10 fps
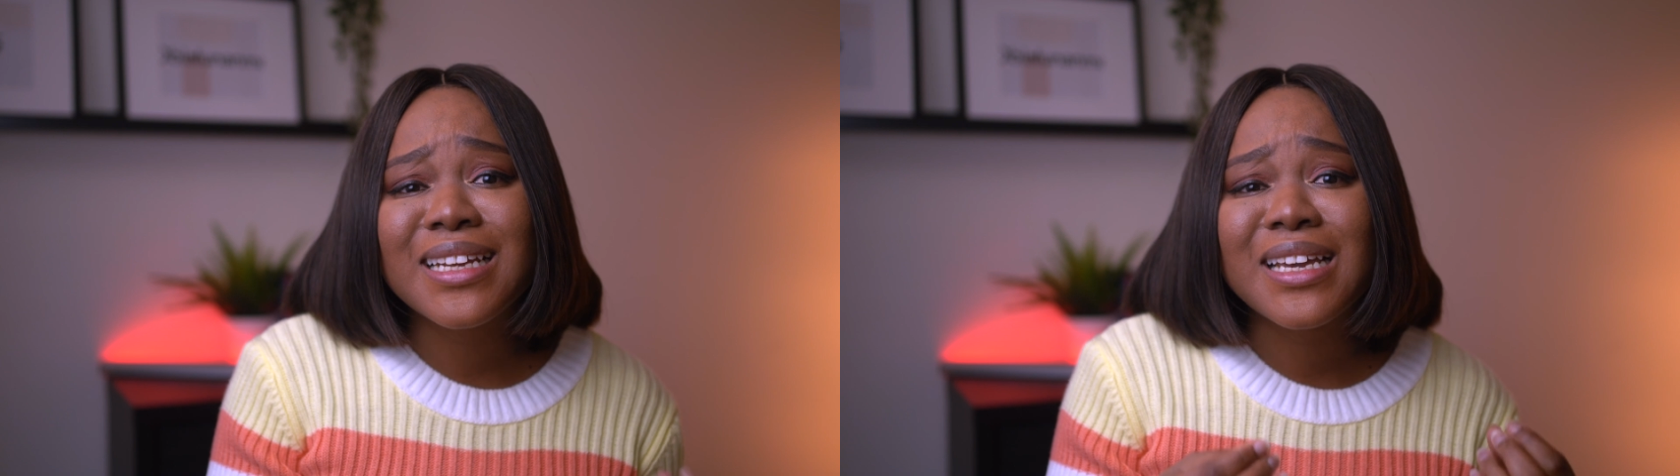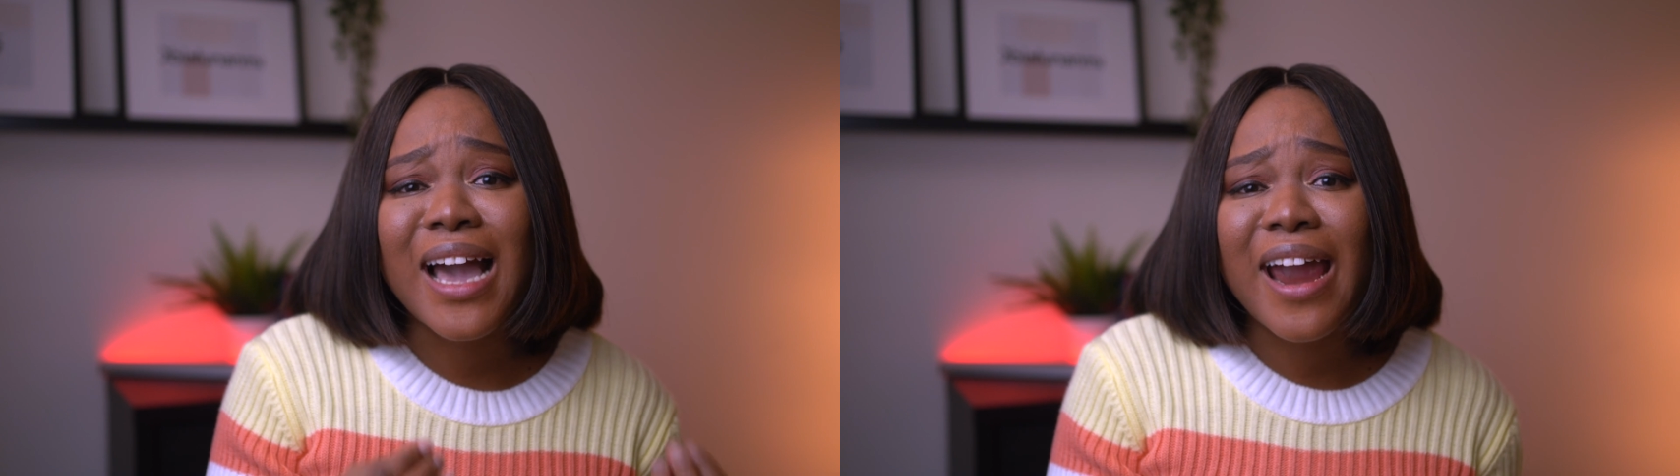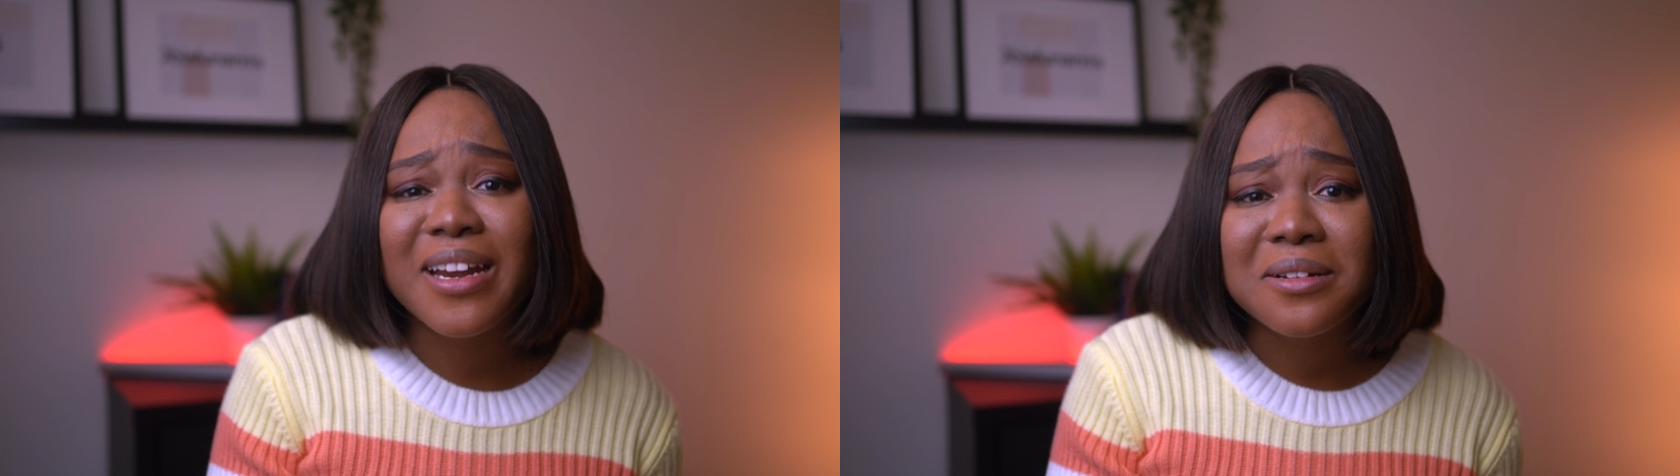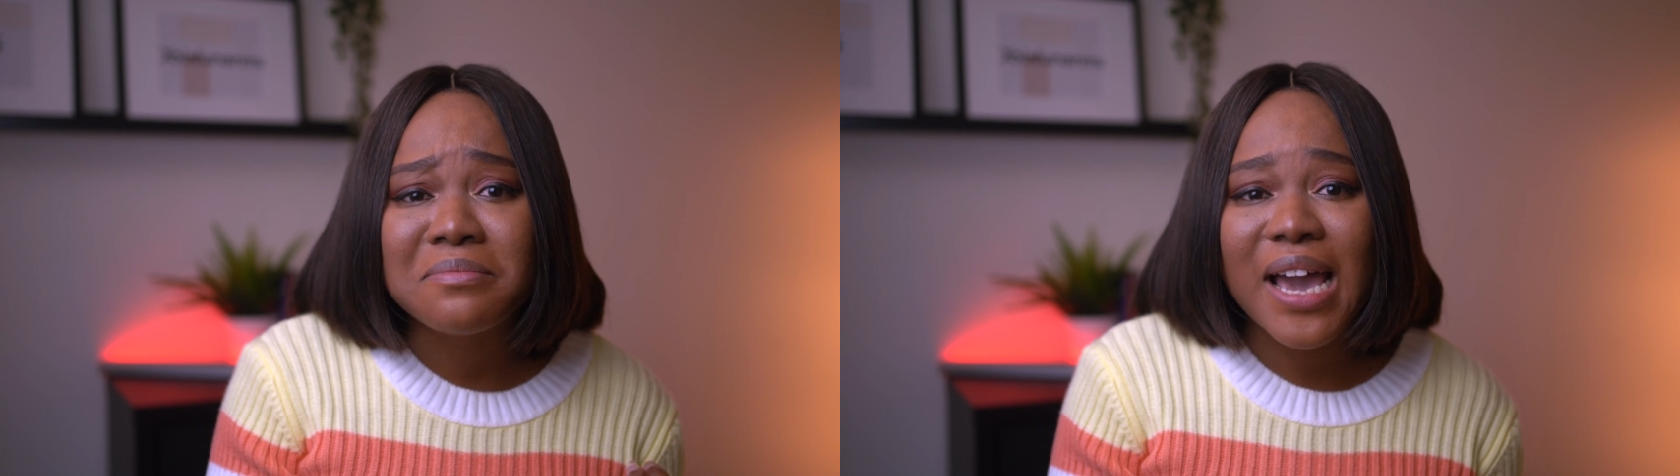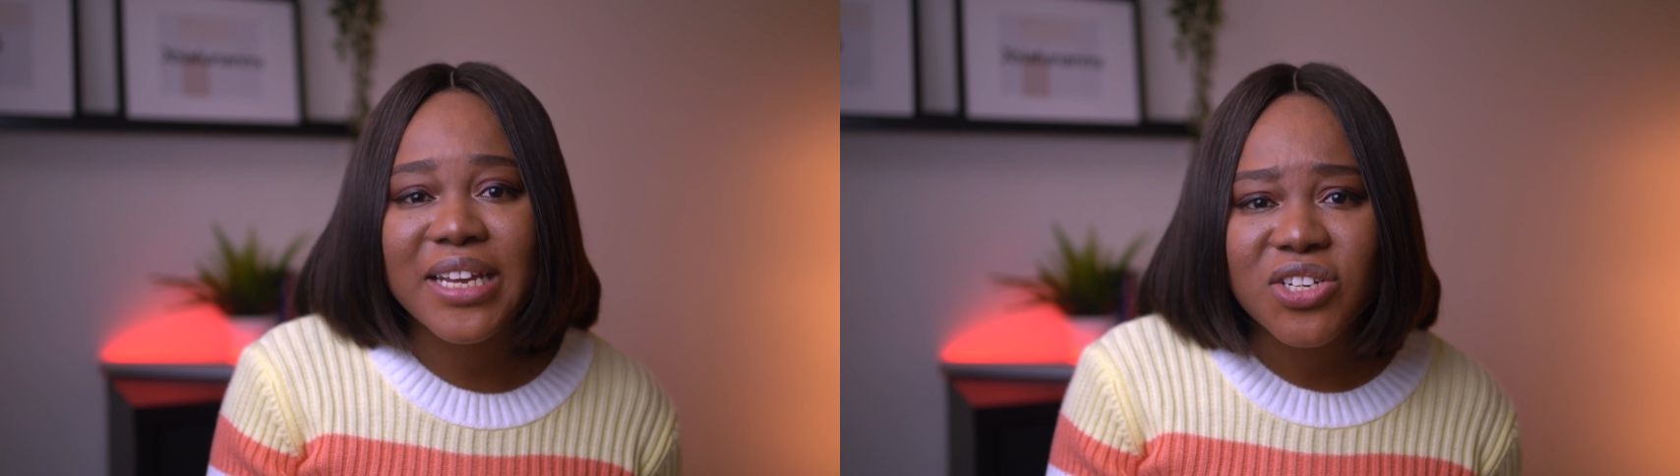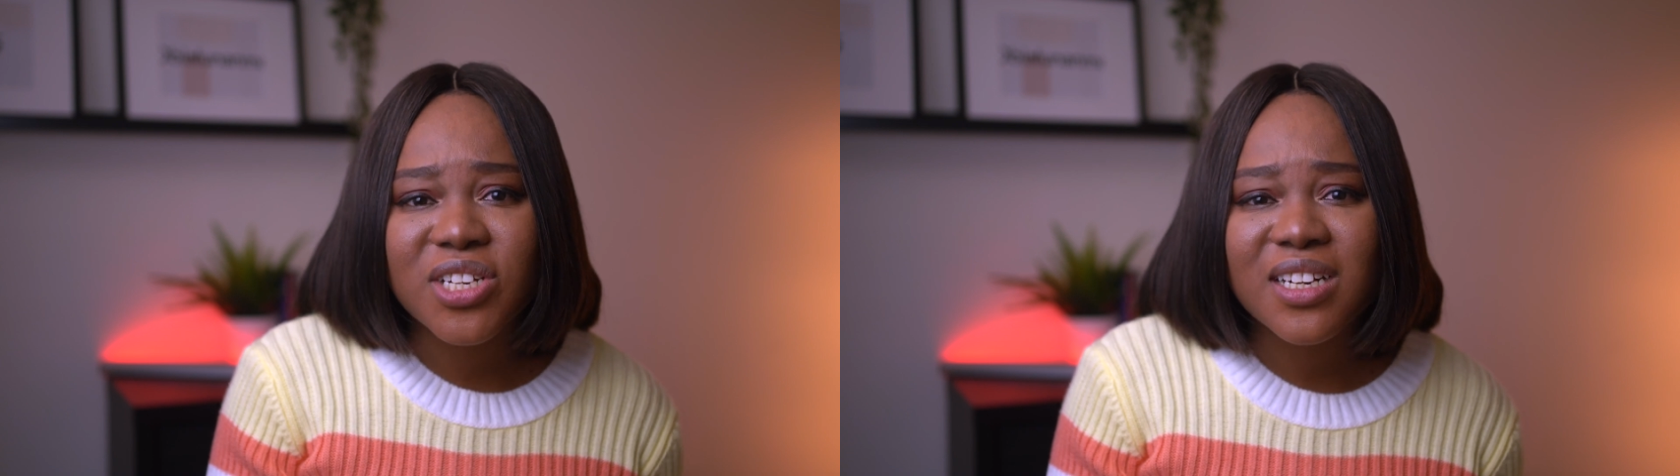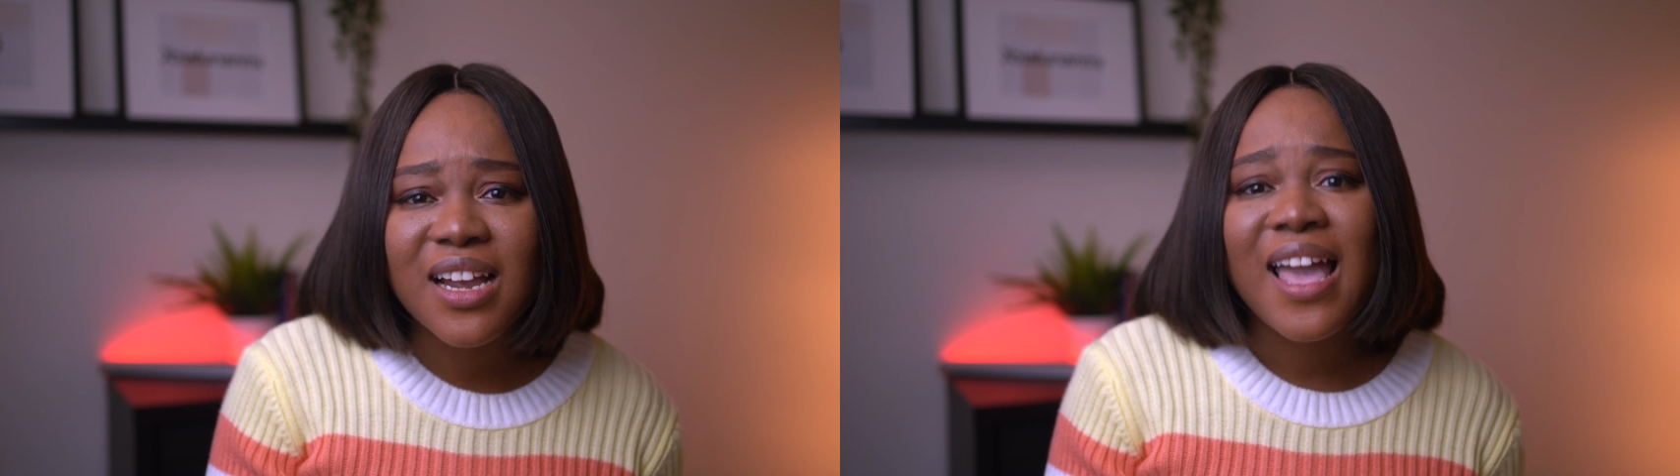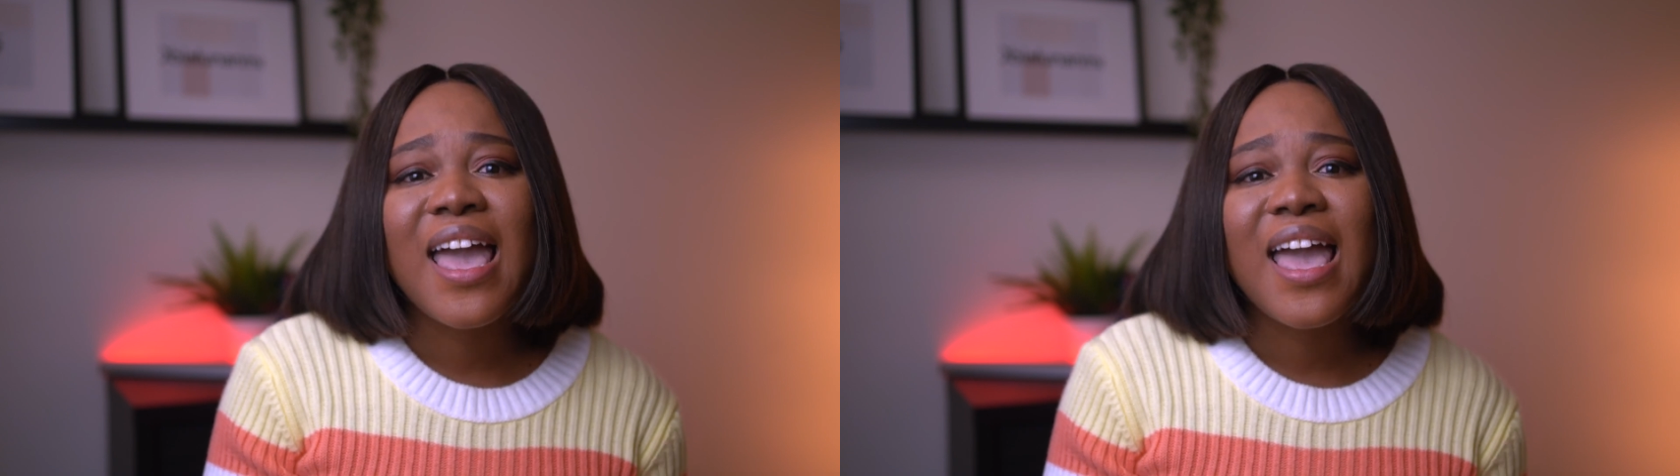a hiring manager